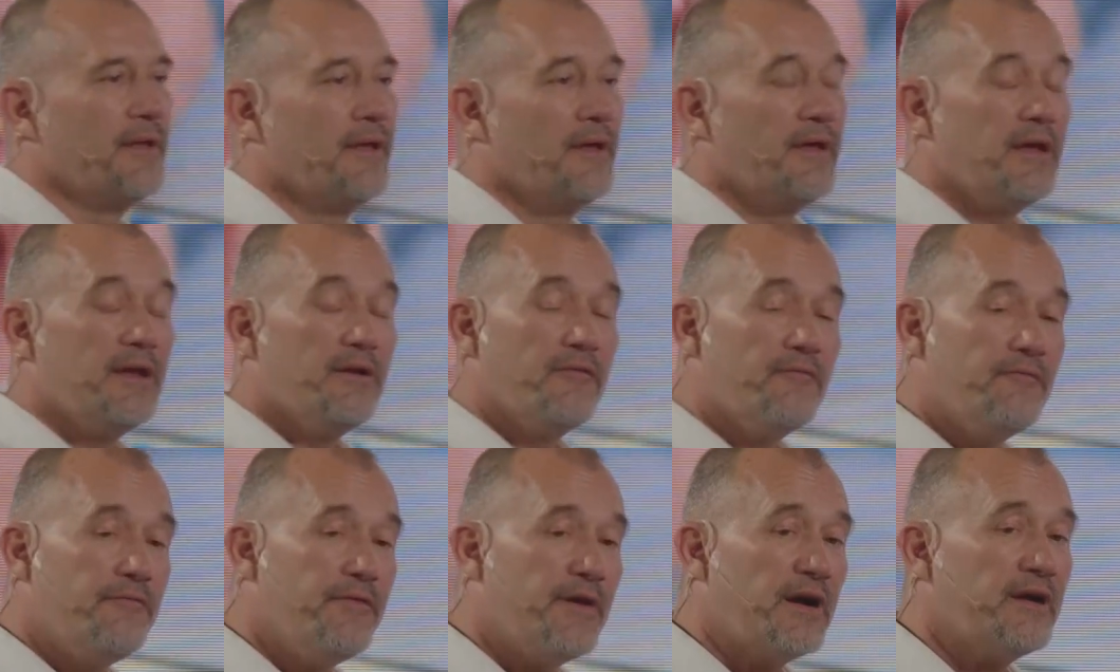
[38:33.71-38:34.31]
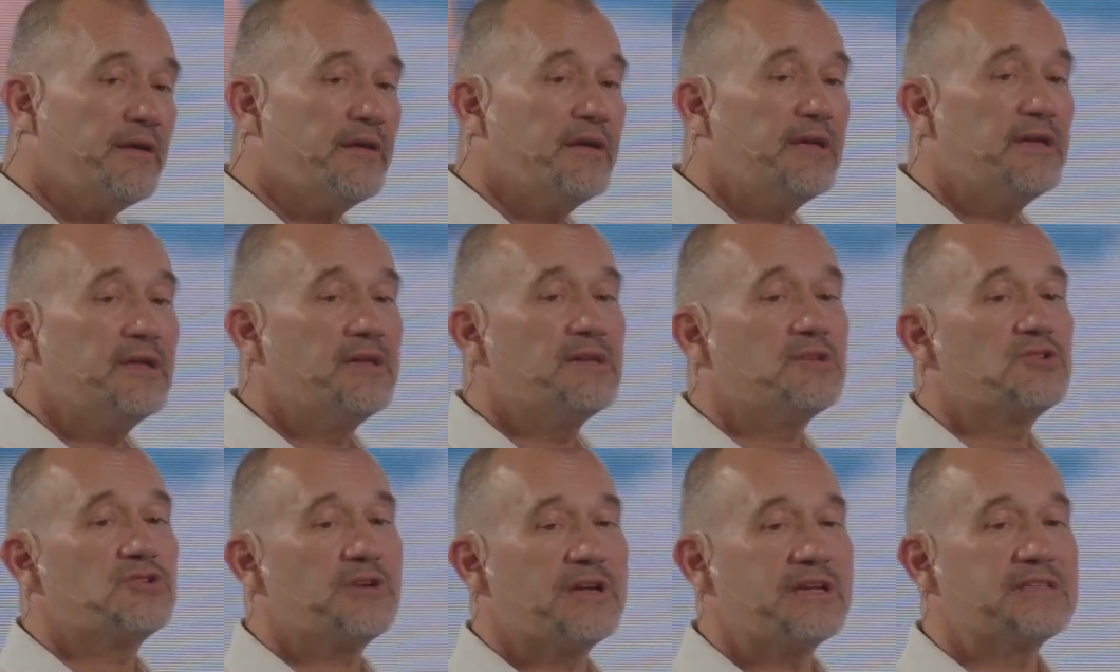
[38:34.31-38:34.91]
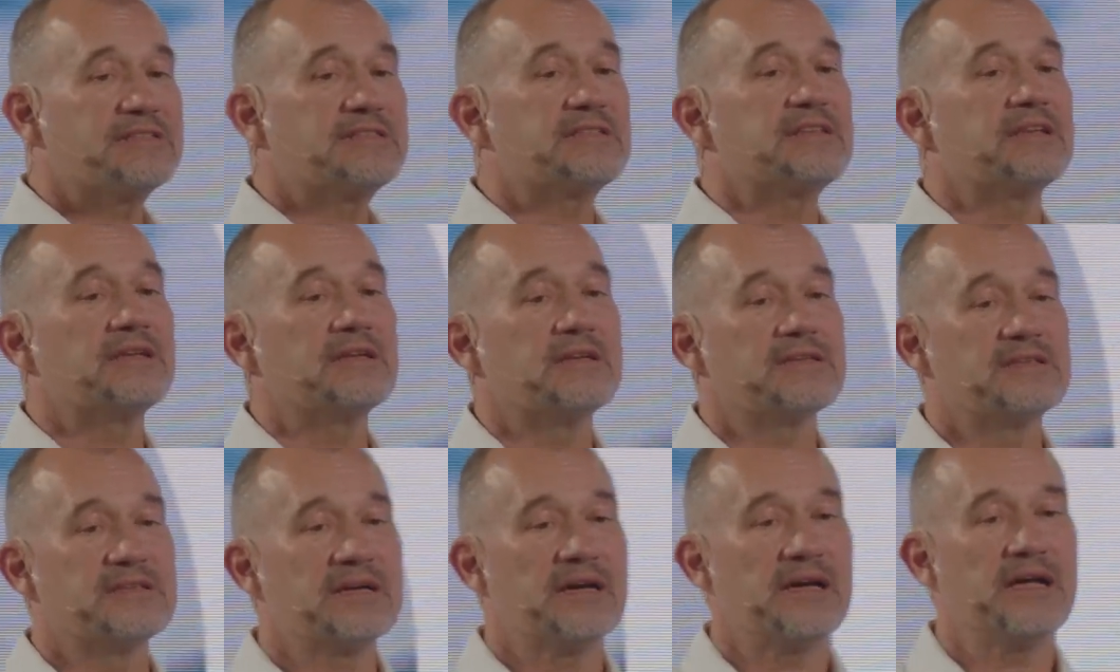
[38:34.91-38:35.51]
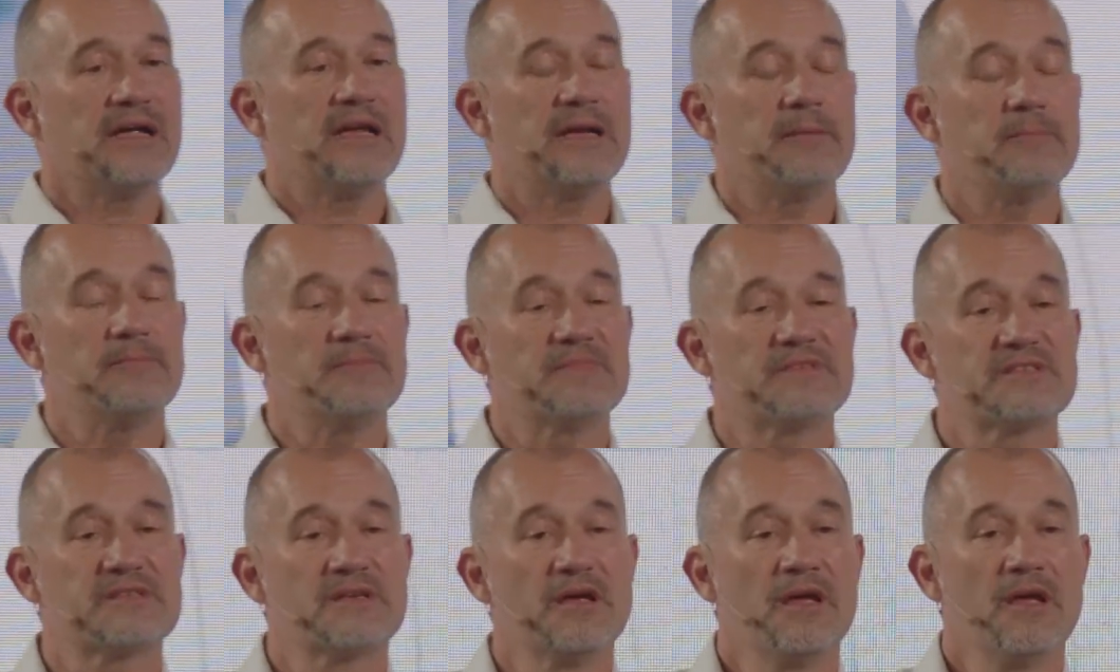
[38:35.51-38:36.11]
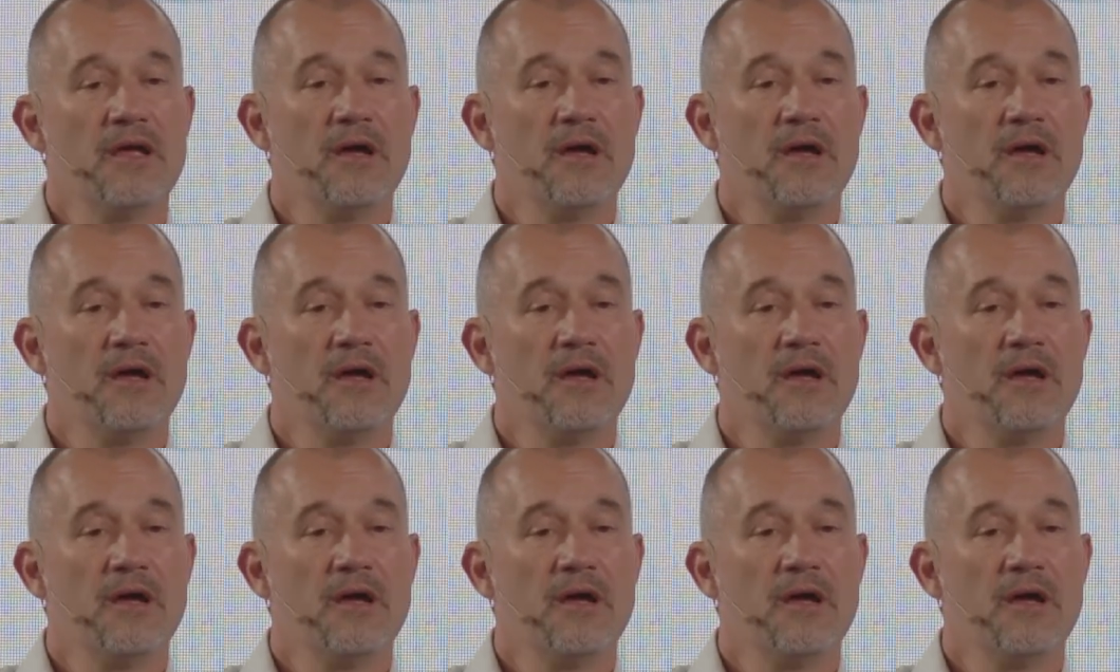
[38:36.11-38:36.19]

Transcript: in very interesting times